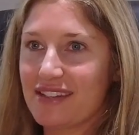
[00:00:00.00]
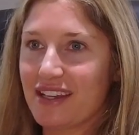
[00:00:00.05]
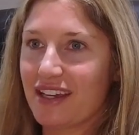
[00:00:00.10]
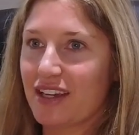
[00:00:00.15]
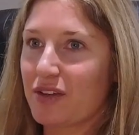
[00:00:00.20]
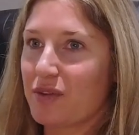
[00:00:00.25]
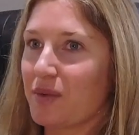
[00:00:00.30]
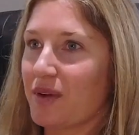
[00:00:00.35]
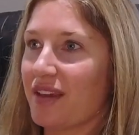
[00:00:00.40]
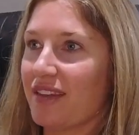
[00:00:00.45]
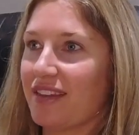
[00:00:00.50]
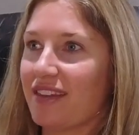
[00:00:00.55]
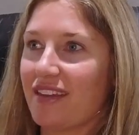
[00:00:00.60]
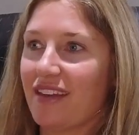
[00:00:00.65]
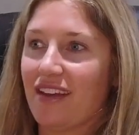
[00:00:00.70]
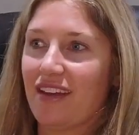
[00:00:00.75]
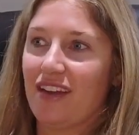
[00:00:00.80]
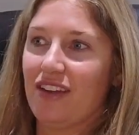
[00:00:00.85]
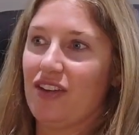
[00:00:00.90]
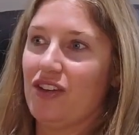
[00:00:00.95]
Like with,
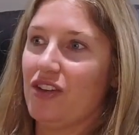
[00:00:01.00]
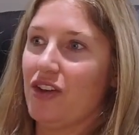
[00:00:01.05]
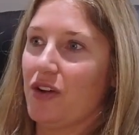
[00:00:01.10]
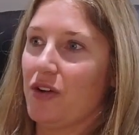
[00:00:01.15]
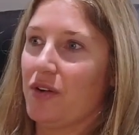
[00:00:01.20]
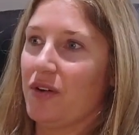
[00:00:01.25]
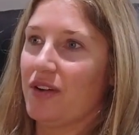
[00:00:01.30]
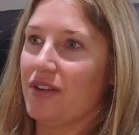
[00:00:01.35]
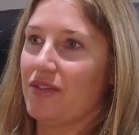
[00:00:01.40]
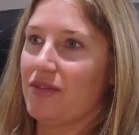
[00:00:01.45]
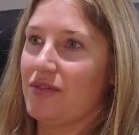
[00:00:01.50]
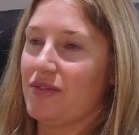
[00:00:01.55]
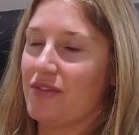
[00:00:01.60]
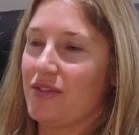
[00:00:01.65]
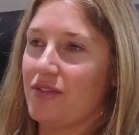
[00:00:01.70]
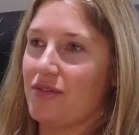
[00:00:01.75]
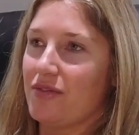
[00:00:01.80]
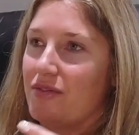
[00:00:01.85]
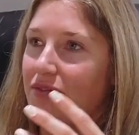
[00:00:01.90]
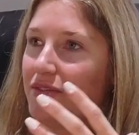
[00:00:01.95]

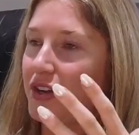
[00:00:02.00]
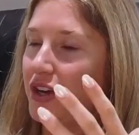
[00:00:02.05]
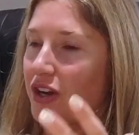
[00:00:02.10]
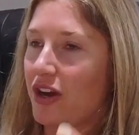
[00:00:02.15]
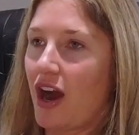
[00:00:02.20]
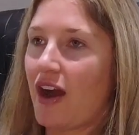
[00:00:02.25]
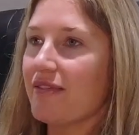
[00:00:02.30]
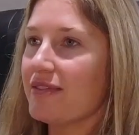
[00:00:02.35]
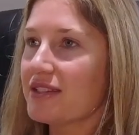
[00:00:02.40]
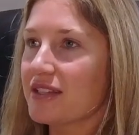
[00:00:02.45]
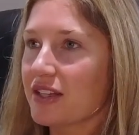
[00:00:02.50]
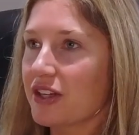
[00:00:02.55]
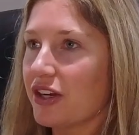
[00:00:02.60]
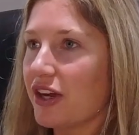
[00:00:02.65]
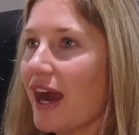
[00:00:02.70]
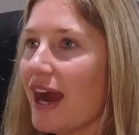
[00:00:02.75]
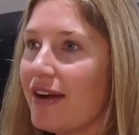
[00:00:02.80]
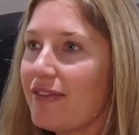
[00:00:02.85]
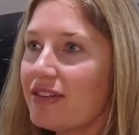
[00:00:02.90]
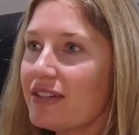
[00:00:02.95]
your
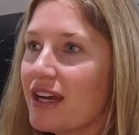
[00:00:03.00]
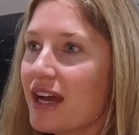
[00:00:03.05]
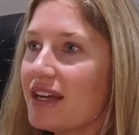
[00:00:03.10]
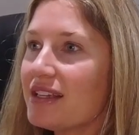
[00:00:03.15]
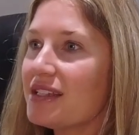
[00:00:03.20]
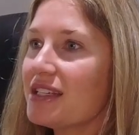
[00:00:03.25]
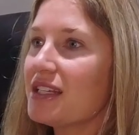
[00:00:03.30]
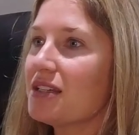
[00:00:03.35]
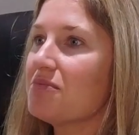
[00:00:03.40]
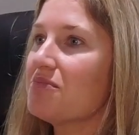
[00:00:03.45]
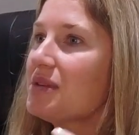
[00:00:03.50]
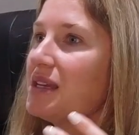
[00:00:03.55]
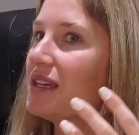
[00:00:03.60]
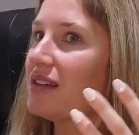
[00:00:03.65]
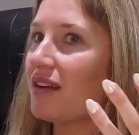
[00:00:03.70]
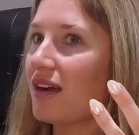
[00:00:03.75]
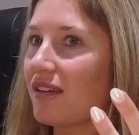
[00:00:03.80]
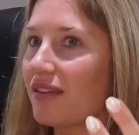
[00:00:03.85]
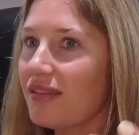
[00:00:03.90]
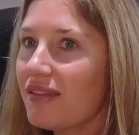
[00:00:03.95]
advertising,
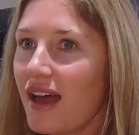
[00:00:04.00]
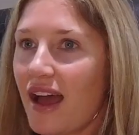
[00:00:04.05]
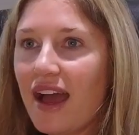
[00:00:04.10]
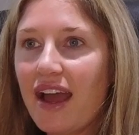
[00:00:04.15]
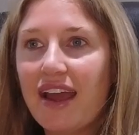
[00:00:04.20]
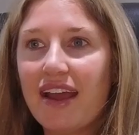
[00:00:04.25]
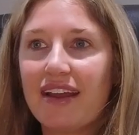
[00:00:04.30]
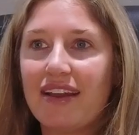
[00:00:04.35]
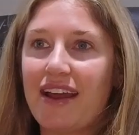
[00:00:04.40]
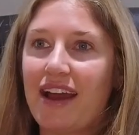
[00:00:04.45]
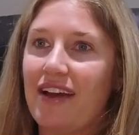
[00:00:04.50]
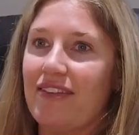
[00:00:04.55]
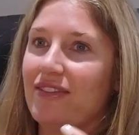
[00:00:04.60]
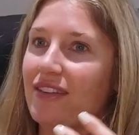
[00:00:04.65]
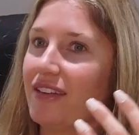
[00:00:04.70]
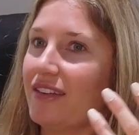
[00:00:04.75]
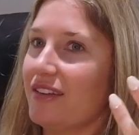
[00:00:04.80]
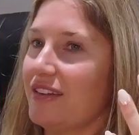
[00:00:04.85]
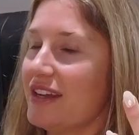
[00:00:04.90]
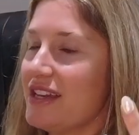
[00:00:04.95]
being online,
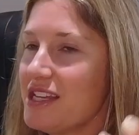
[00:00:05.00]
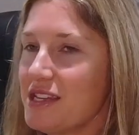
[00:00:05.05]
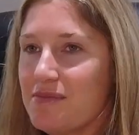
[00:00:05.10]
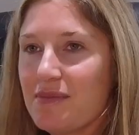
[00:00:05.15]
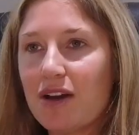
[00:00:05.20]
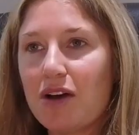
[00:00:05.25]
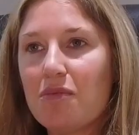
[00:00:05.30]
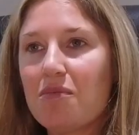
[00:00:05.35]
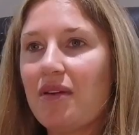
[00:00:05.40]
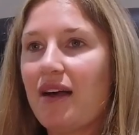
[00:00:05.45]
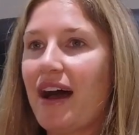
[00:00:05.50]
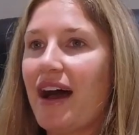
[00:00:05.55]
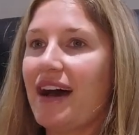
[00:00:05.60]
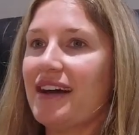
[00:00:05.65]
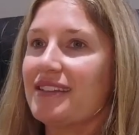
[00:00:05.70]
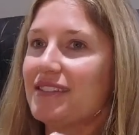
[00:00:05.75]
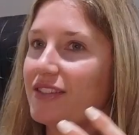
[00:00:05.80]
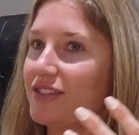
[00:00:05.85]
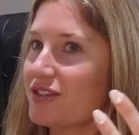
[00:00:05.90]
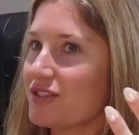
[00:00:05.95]
having an email
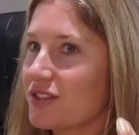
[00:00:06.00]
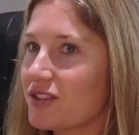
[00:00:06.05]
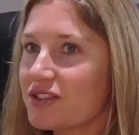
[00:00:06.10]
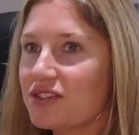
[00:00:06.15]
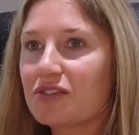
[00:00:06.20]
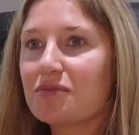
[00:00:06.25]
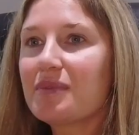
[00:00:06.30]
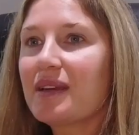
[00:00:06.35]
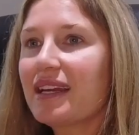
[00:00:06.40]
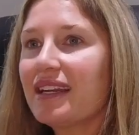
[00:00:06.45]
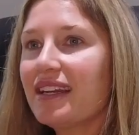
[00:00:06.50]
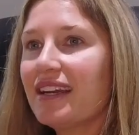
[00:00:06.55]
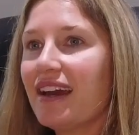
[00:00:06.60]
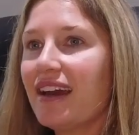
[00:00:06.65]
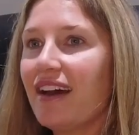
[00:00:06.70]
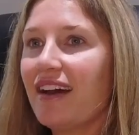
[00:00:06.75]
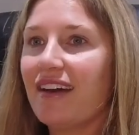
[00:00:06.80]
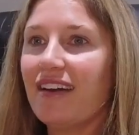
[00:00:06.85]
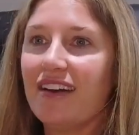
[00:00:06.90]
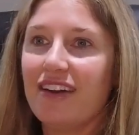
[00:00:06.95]
blast, your social
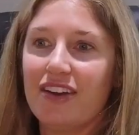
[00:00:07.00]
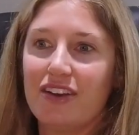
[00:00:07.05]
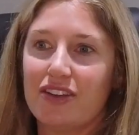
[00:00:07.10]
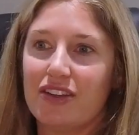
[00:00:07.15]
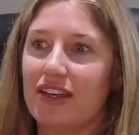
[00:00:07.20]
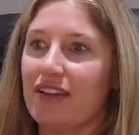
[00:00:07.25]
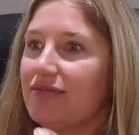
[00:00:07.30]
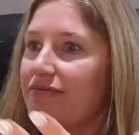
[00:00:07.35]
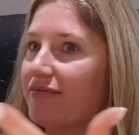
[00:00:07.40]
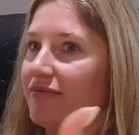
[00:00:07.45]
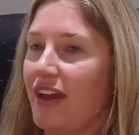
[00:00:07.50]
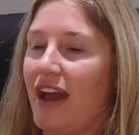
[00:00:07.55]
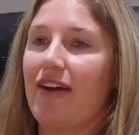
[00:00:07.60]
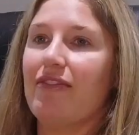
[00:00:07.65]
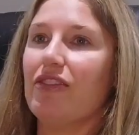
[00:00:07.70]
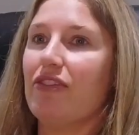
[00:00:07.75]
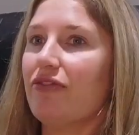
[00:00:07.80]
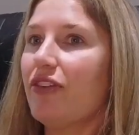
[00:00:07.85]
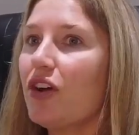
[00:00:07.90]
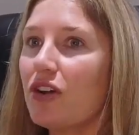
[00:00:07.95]
media,
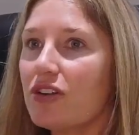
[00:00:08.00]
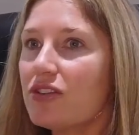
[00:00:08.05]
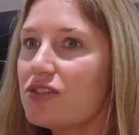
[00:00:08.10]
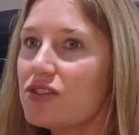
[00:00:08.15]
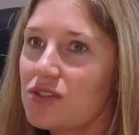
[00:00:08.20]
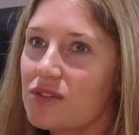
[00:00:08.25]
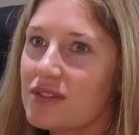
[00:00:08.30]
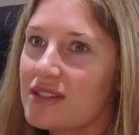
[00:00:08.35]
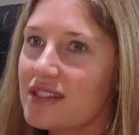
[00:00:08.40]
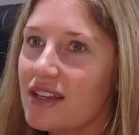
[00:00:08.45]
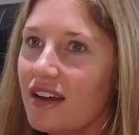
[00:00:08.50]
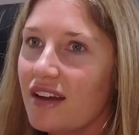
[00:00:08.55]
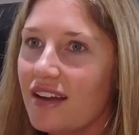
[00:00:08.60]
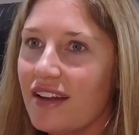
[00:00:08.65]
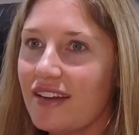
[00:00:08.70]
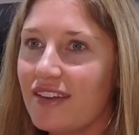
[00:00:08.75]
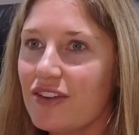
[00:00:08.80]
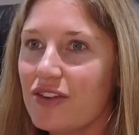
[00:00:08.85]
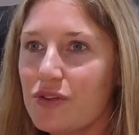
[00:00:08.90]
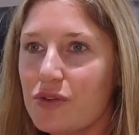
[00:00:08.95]
having photo shoots
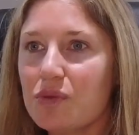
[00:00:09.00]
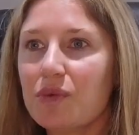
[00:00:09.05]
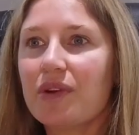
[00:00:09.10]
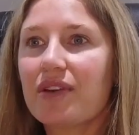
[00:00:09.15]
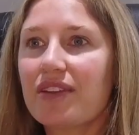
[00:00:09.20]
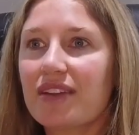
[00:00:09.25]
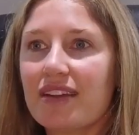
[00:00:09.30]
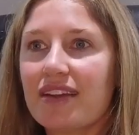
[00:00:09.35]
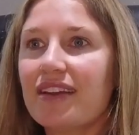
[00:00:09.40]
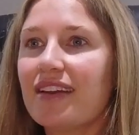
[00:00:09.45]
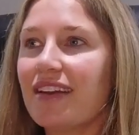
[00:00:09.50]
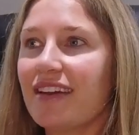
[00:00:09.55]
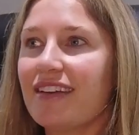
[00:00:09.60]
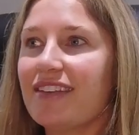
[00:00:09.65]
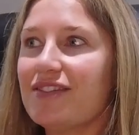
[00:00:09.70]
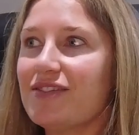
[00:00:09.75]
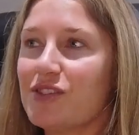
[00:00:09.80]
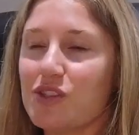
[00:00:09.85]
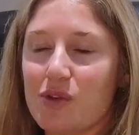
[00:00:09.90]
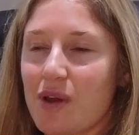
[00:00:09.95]
done. You really
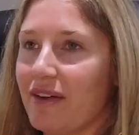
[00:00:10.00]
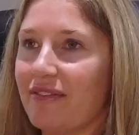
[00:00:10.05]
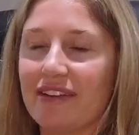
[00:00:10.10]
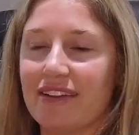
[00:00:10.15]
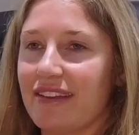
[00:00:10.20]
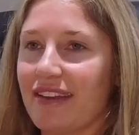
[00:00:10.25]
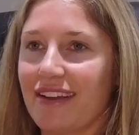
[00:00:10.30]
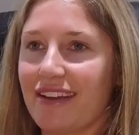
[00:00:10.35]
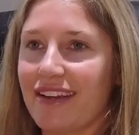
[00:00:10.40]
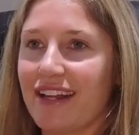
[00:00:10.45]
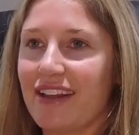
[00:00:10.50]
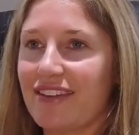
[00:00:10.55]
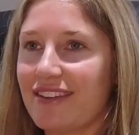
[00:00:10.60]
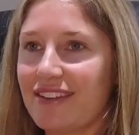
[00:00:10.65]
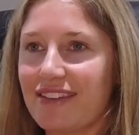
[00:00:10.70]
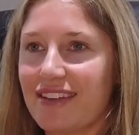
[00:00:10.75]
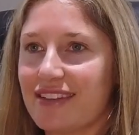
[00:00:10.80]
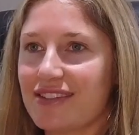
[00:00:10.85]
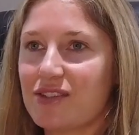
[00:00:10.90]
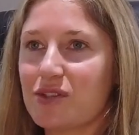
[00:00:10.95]
do everything, and I
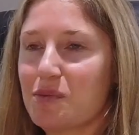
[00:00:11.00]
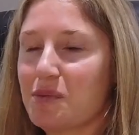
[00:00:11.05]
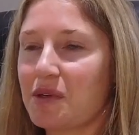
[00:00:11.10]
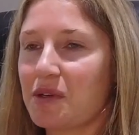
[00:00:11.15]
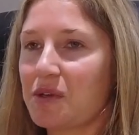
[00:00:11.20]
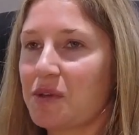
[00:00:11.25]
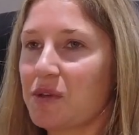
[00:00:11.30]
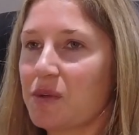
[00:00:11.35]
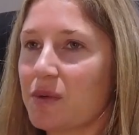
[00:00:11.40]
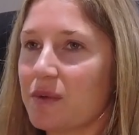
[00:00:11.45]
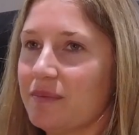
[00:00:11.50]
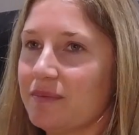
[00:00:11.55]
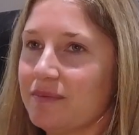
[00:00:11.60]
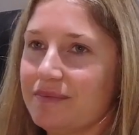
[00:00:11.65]
think that's super cool.